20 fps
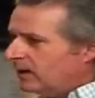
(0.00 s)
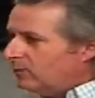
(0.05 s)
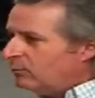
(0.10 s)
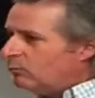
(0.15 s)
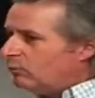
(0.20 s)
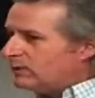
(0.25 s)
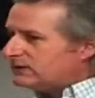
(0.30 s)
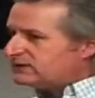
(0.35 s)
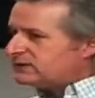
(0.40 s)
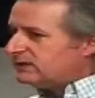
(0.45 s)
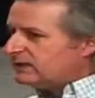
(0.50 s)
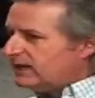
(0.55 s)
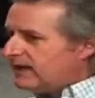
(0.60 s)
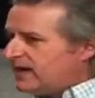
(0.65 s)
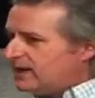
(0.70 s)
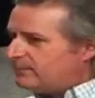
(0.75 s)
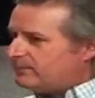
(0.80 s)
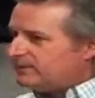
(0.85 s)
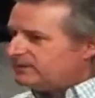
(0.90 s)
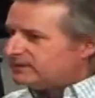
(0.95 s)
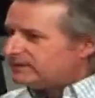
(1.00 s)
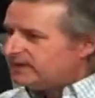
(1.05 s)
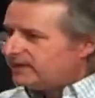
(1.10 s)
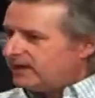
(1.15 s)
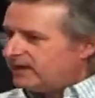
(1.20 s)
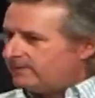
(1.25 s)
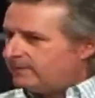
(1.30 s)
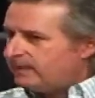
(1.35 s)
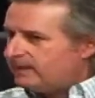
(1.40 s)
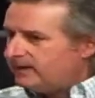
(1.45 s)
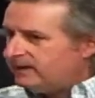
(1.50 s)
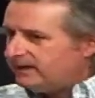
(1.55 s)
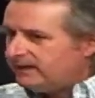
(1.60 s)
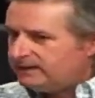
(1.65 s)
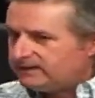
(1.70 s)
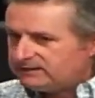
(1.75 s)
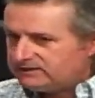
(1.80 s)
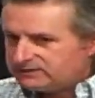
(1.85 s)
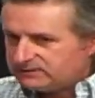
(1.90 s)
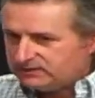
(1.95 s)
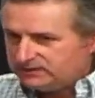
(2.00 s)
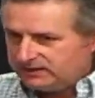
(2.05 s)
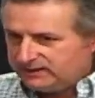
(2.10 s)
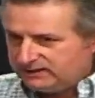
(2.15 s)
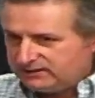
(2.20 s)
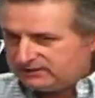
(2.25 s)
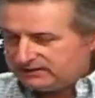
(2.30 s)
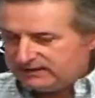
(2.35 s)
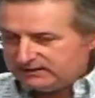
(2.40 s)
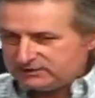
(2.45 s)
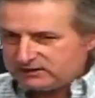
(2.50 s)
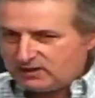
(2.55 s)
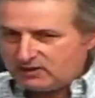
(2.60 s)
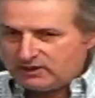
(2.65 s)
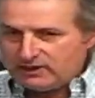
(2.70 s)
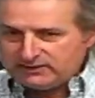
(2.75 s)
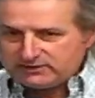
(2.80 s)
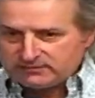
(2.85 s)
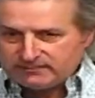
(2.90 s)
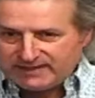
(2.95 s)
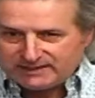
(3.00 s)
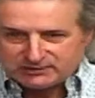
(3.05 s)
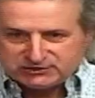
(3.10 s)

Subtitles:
What's going to happen today is about